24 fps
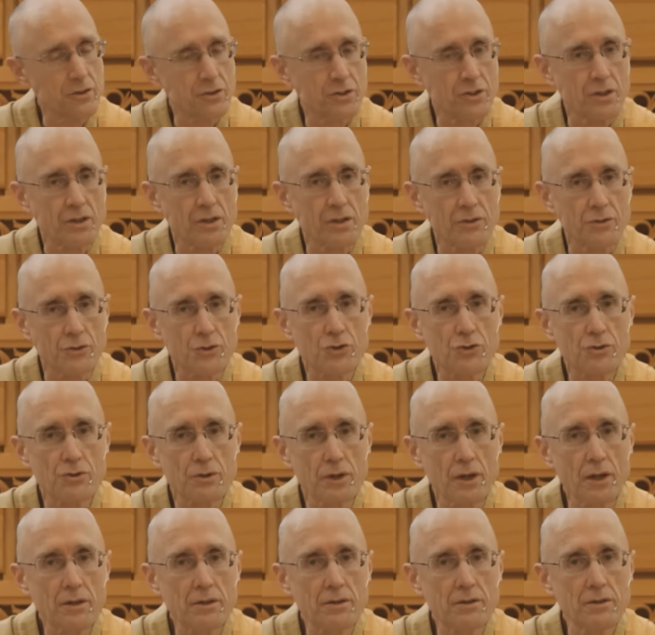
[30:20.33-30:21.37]

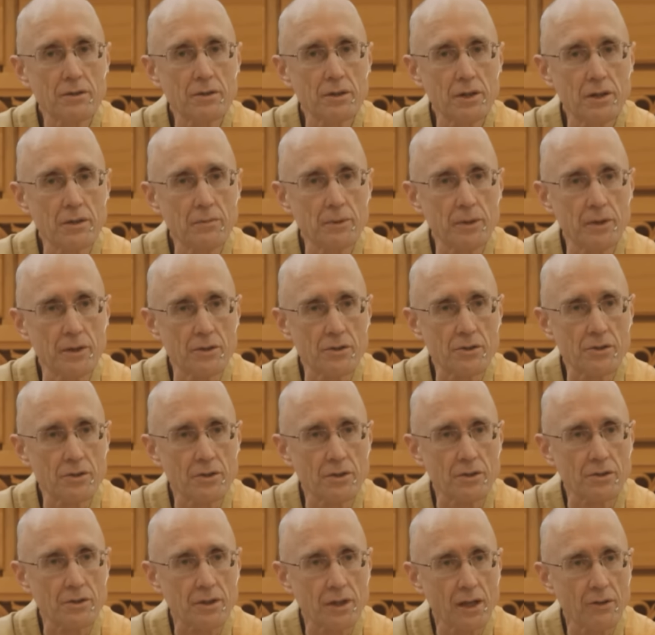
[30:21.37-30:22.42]
constructed image
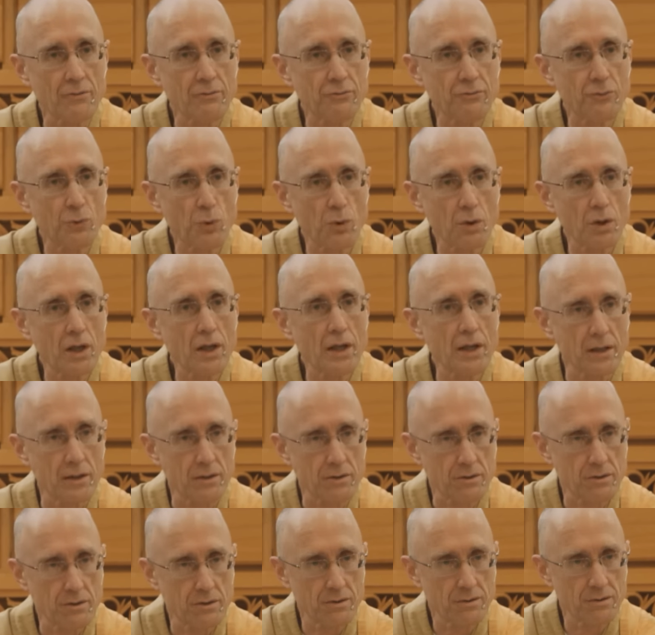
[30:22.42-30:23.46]
that's got 4
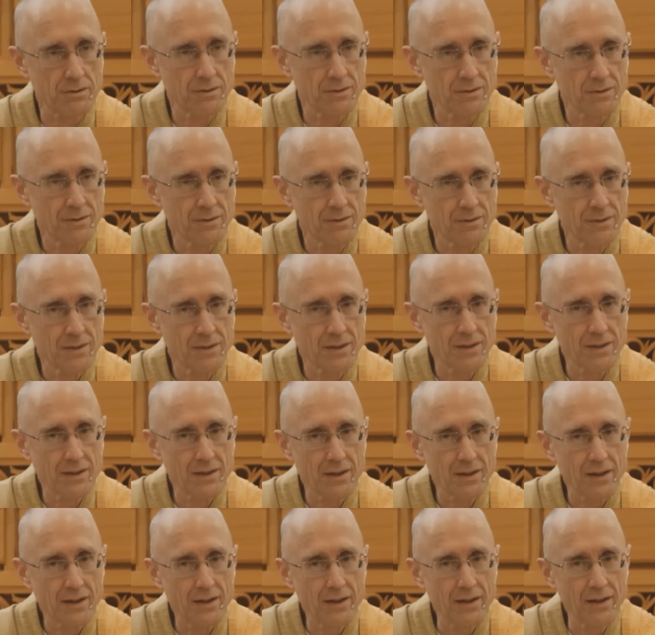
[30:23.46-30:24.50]
legs,
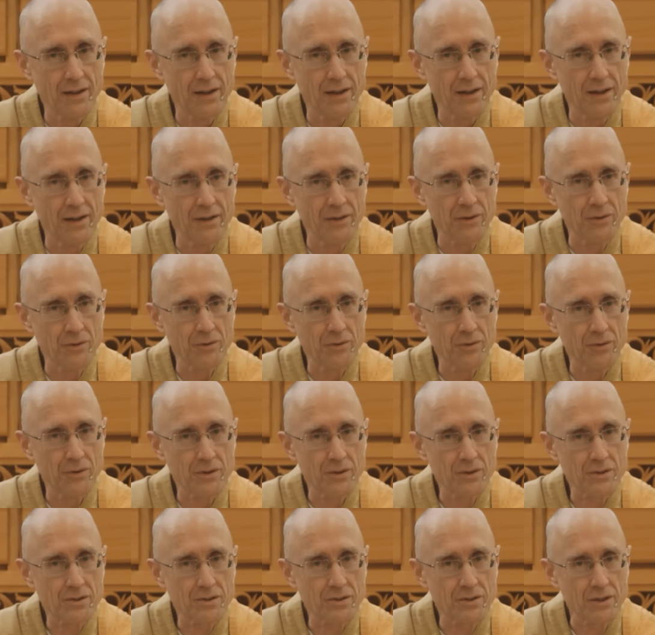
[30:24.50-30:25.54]
and
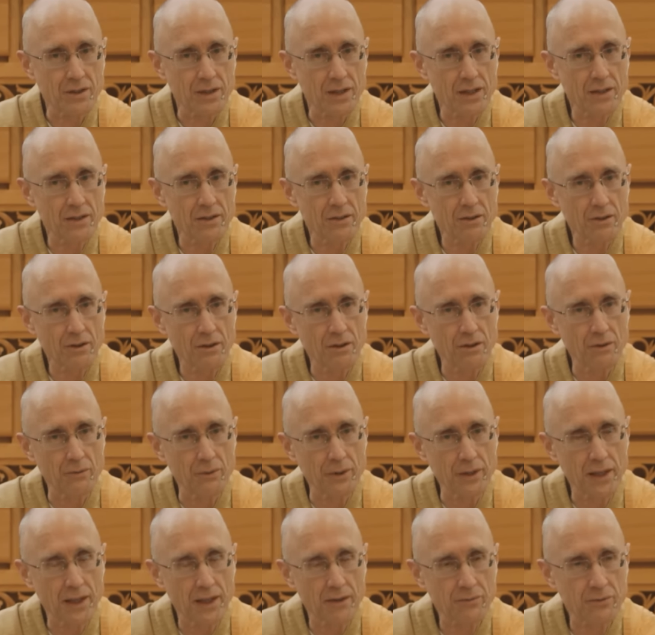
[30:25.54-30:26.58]
to get it all we
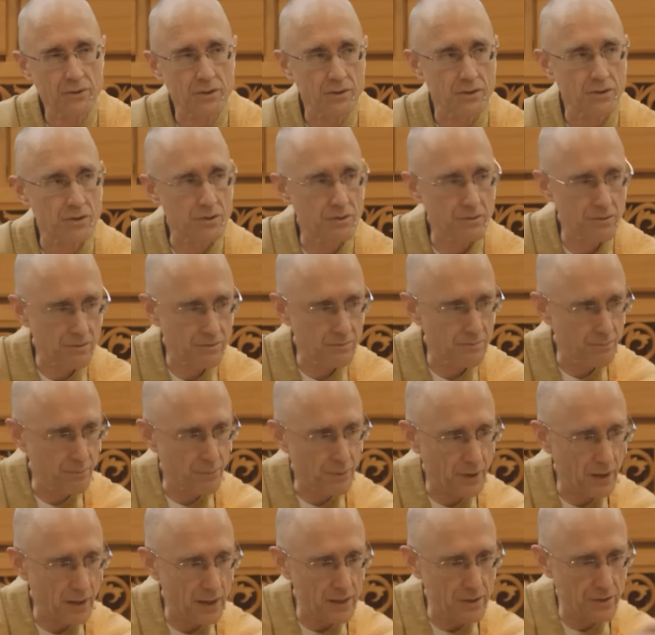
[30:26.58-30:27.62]
have to
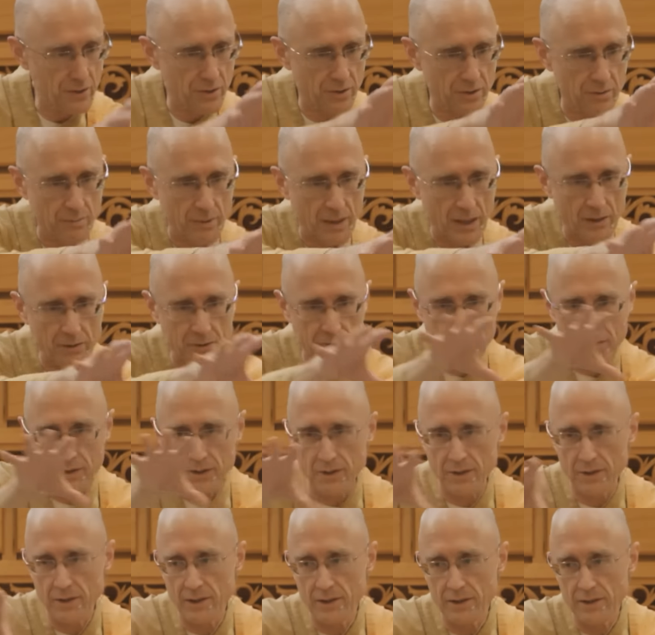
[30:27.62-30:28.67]
place them out
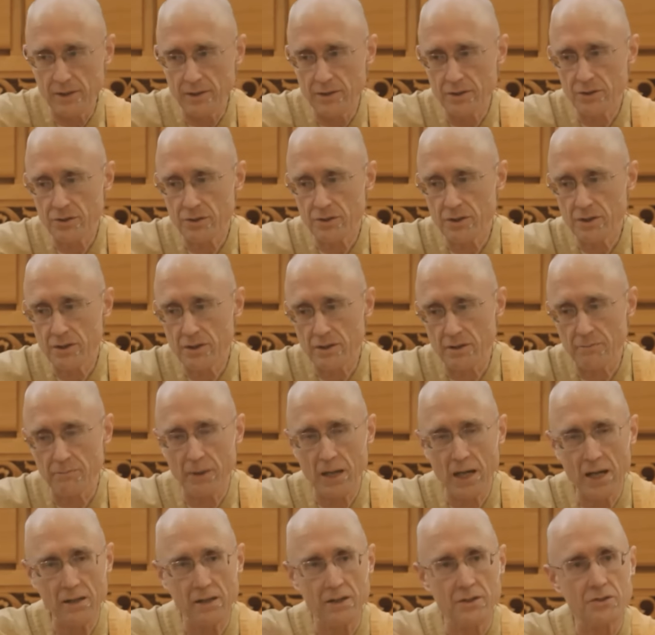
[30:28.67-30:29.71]
there and then see the
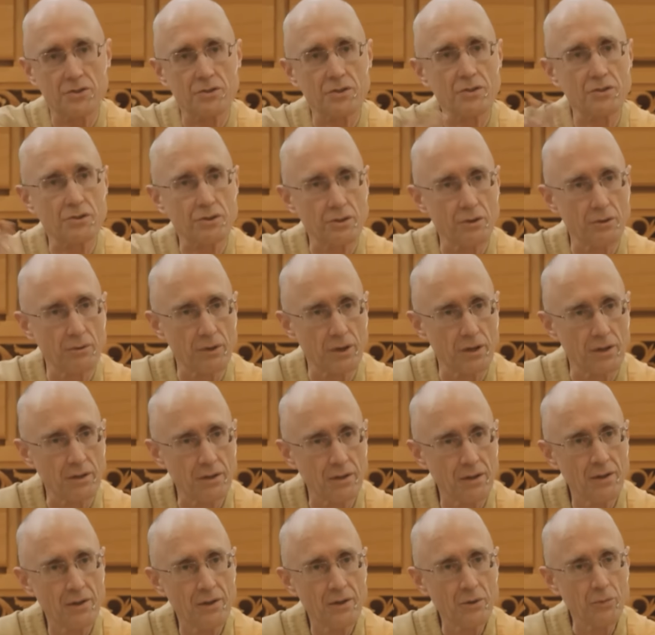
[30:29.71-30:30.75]
balance so that
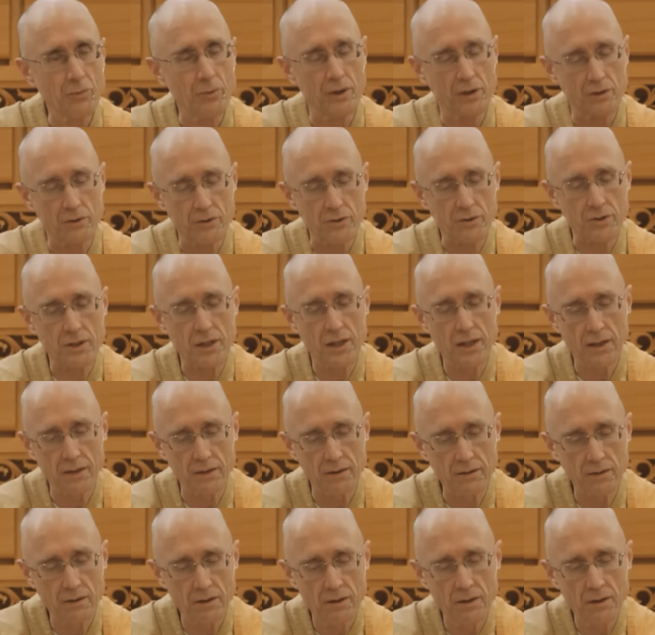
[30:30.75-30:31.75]
we understand